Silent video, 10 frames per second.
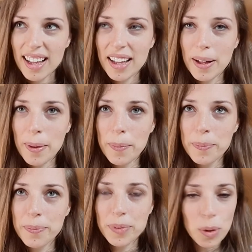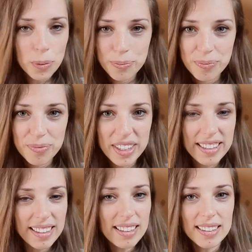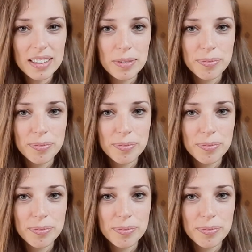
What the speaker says: No, it didn't.